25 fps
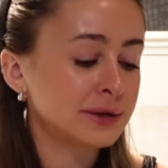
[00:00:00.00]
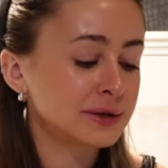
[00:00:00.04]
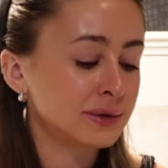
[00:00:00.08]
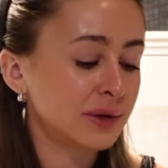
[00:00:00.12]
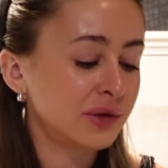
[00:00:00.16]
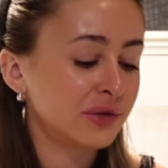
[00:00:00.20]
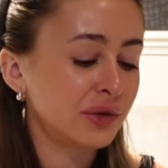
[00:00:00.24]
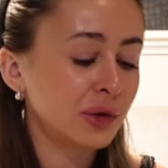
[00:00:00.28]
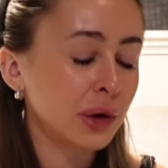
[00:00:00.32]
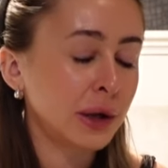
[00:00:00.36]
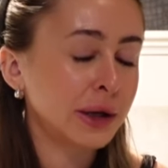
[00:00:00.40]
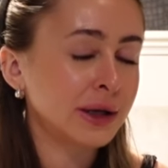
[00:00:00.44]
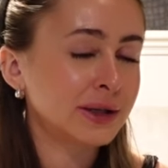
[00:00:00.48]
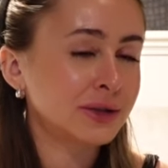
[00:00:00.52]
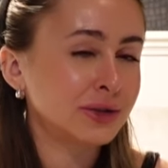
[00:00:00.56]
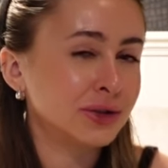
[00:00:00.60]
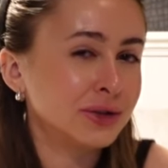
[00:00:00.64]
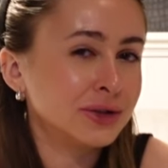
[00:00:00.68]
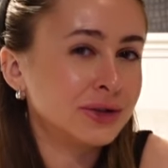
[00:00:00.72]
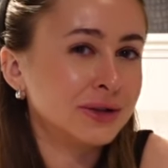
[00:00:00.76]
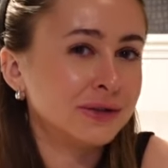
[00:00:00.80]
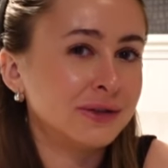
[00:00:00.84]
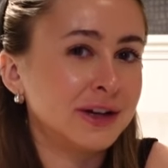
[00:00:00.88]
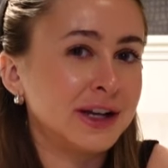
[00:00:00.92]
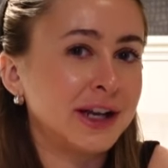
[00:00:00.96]
So I feel like it's
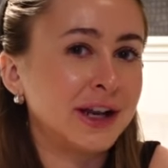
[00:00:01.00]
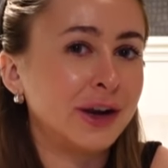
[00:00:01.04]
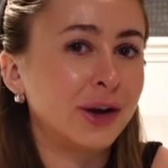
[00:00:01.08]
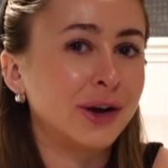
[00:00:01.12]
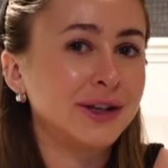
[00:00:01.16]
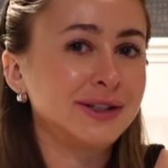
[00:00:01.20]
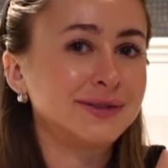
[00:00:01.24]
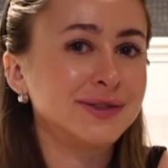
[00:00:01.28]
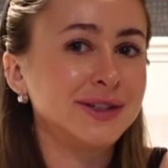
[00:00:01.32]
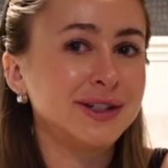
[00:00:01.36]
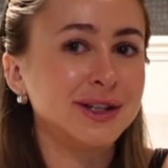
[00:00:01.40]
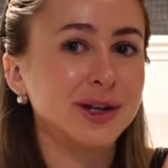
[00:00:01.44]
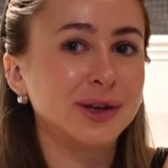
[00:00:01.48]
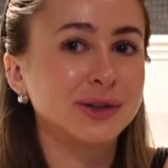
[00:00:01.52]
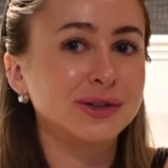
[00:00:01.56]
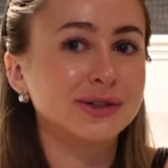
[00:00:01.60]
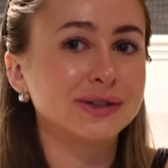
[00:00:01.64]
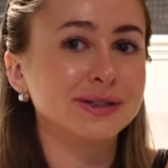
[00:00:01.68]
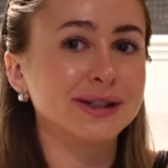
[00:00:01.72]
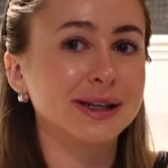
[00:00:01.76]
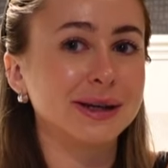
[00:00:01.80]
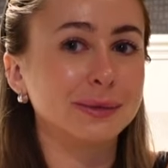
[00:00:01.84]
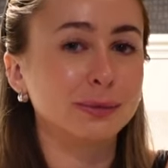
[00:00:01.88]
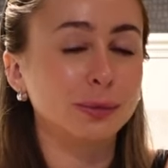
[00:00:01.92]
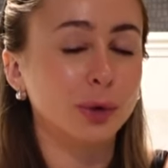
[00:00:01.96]
just a really nice video to
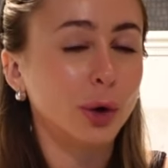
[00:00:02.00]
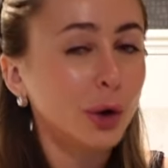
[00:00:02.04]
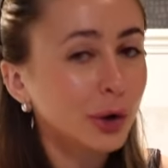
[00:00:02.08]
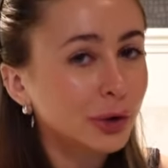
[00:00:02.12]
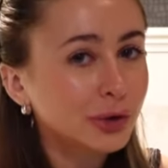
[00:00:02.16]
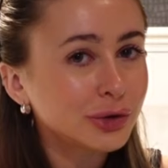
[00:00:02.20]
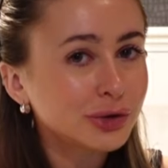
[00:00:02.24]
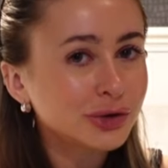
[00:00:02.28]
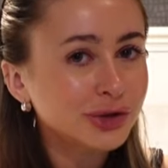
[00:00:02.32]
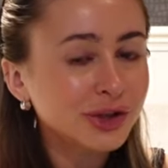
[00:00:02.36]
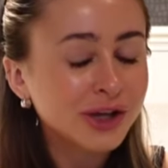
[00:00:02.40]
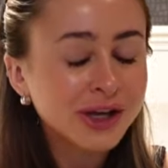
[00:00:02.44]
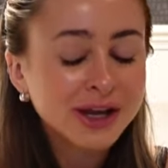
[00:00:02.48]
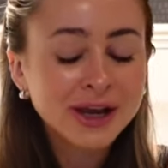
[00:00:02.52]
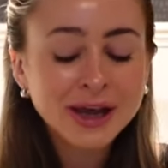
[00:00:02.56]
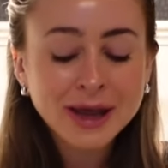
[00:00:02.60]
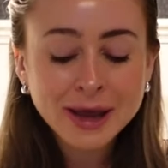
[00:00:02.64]
sit and watch.